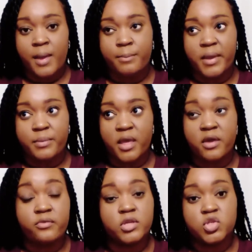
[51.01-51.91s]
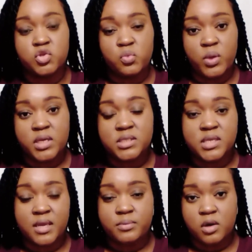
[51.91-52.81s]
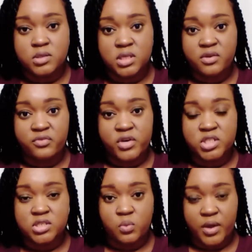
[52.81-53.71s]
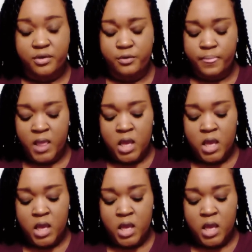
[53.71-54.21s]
maybe every 2 weeks to keep those looking fresh as well.